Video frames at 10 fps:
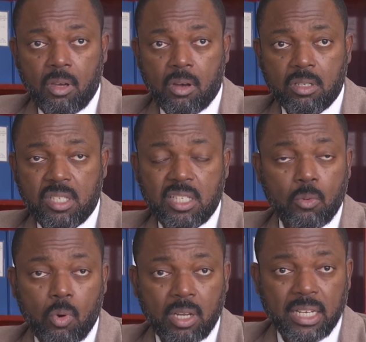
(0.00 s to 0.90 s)
on
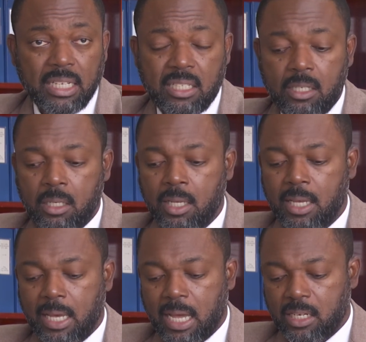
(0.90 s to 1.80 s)
C190,
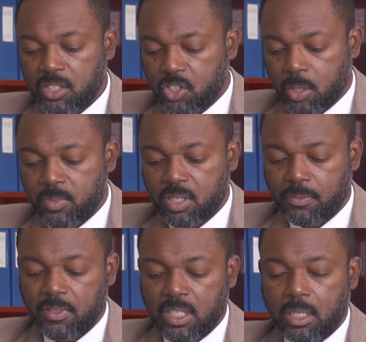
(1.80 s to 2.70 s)
and in terms
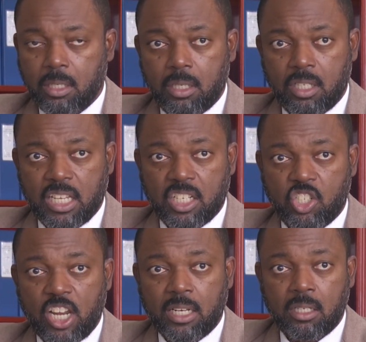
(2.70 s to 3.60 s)
of the
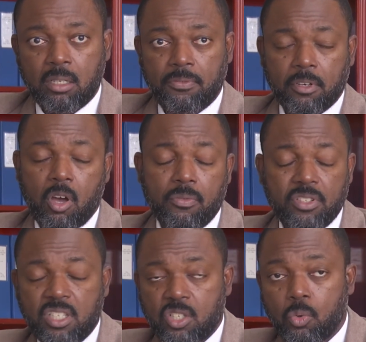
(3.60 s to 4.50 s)
agenda for
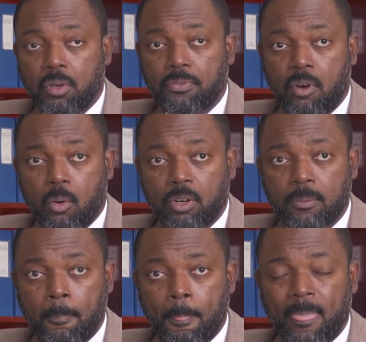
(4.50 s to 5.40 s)
conferences going forward,
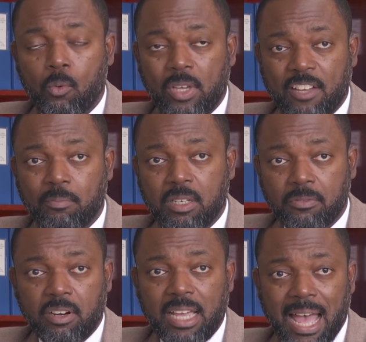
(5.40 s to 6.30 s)
we have been
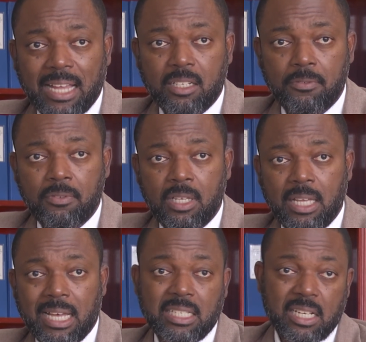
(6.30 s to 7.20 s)
very active
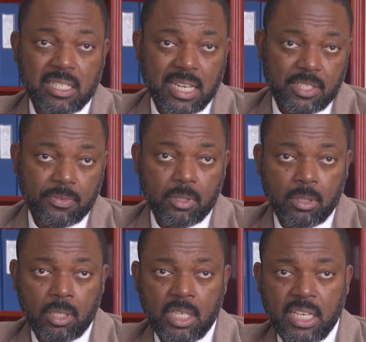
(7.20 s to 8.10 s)
and successful
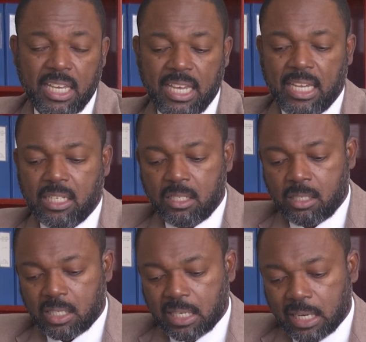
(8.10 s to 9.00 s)
in
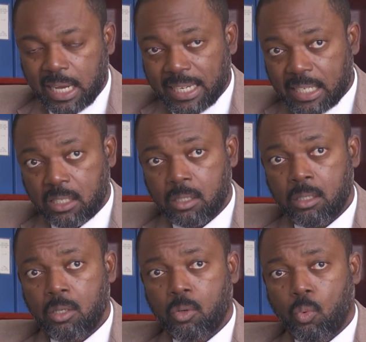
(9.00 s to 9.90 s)
guiding
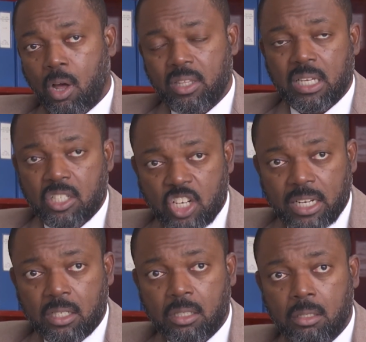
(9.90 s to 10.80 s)
what the
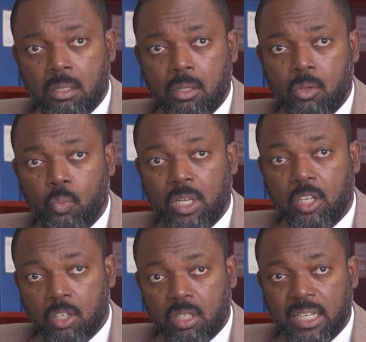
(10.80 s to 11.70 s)
agenda will
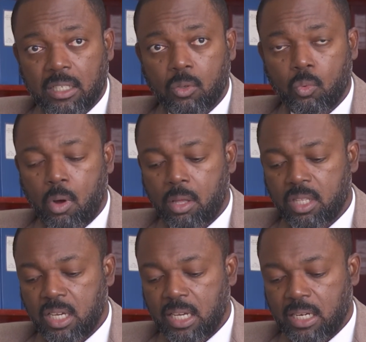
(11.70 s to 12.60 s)
look like, what
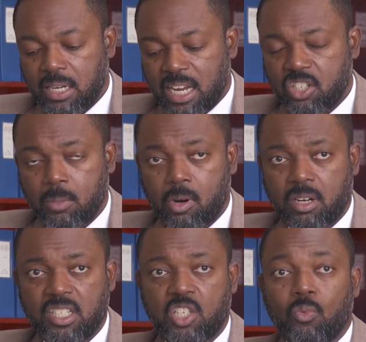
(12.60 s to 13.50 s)
the International Labour
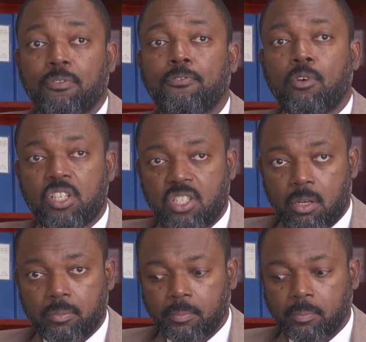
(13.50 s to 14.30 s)
Organization will focus on.